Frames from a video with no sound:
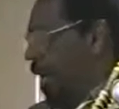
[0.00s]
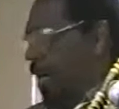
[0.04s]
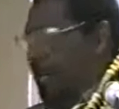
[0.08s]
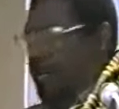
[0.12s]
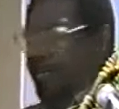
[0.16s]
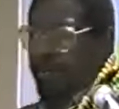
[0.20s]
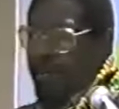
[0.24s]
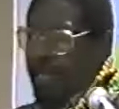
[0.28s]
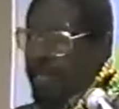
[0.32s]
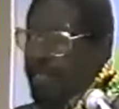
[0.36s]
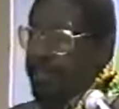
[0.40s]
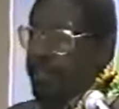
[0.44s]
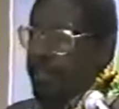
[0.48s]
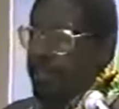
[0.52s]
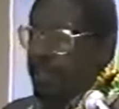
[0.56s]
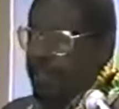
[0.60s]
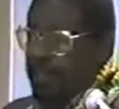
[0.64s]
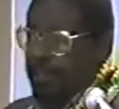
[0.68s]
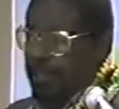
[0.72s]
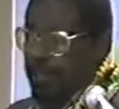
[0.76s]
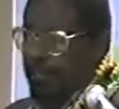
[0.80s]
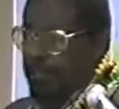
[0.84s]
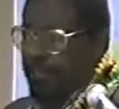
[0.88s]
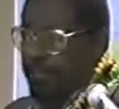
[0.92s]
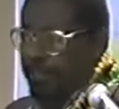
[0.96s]
about
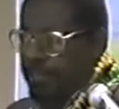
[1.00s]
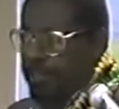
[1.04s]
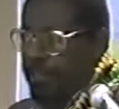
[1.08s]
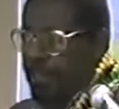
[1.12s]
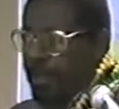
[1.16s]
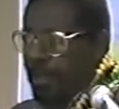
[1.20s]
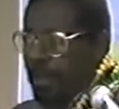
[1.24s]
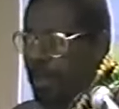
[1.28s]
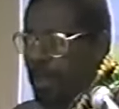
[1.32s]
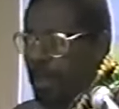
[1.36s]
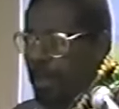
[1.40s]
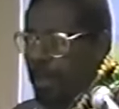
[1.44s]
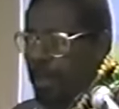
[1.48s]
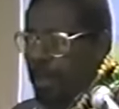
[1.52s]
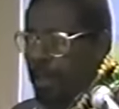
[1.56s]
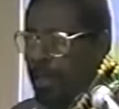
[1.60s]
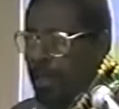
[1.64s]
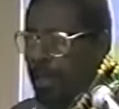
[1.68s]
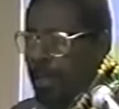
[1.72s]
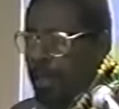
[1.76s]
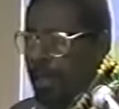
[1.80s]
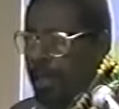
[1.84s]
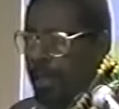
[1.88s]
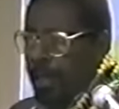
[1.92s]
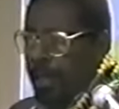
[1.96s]
racism,
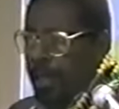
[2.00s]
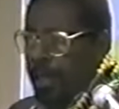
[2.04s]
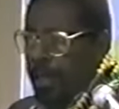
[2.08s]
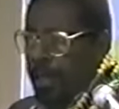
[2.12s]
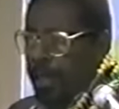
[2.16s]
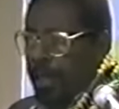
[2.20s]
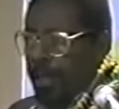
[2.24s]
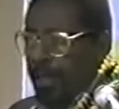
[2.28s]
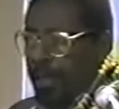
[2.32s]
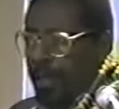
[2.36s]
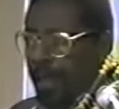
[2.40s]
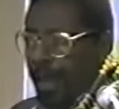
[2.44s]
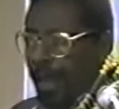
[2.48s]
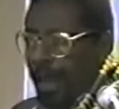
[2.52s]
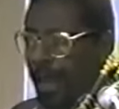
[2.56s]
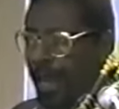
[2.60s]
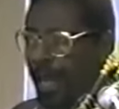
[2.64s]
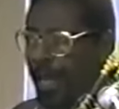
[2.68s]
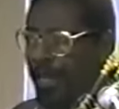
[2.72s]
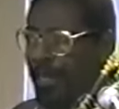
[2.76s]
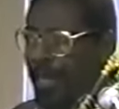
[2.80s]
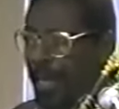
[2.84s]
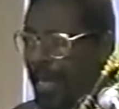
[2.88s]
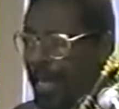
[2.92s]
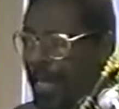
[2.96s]

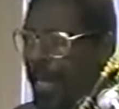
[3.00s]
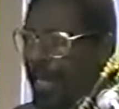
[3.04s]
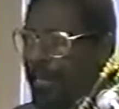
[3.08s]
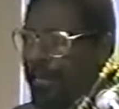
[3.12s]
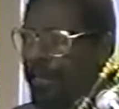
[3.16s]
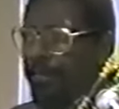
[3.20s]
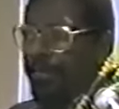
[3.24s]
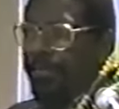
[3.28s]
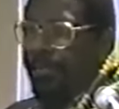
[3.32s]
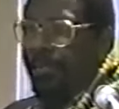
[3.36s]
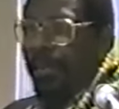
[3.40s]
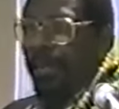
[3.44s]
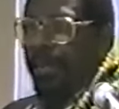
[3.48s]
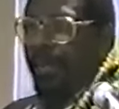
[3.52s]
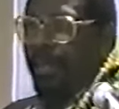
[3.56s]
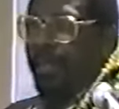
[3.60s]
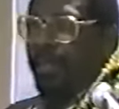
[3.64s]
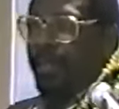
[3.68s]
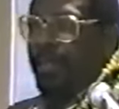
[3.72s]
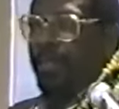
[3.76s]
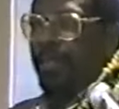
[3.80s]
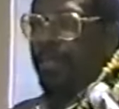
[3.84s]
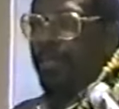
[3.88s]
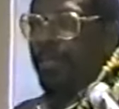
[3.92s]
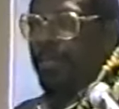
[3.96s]
and yet I don't
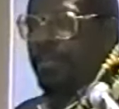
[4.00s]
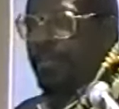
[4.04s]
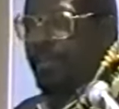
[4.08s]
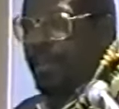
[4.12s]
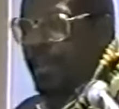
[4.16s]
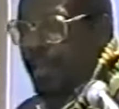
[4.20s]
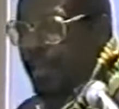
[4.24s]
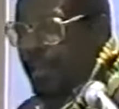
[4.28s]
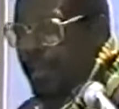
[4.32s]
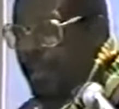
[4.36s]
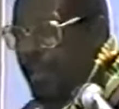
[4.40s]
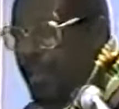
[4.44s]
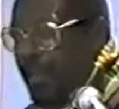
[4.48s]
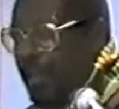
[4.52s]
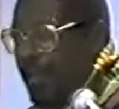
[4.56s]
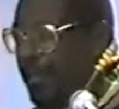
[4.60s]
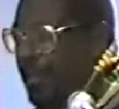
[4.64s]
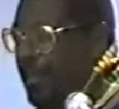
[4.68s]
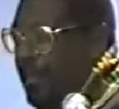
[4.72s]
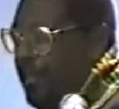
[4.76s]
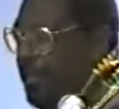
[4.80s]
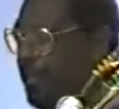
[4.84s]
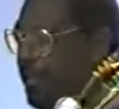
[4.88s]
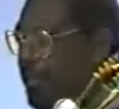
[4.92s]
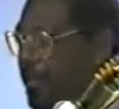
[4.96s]
think you
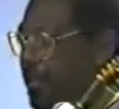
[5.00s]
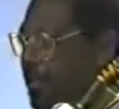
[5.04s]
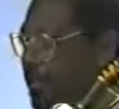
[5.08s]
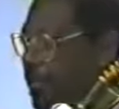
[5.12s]
really